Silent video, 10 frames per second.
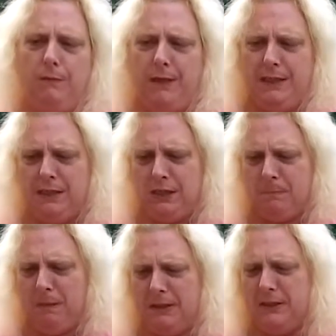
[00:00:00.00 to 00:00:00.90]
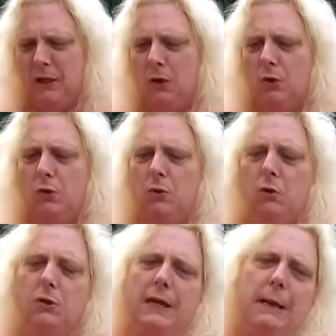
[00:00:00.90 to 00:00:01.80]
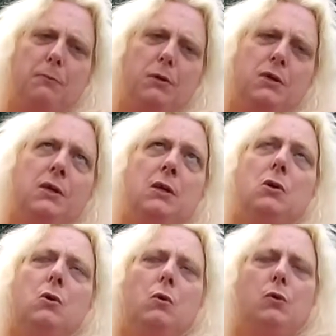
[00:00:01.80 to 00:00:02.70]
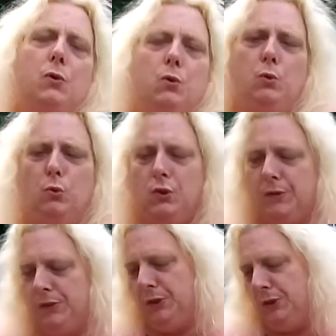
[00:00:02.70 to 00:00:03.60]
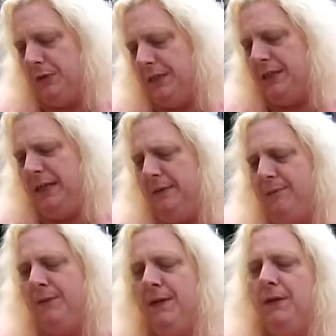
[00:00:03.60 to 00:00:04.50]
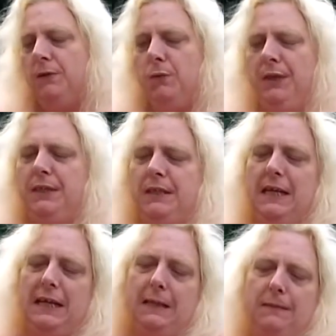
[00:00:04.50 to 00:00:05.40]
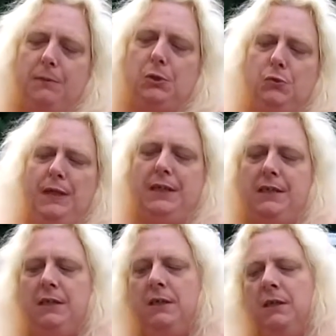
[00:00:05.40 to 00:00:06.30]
we suspect our neighbors or the ghouls would do to us if we did not give them a treat.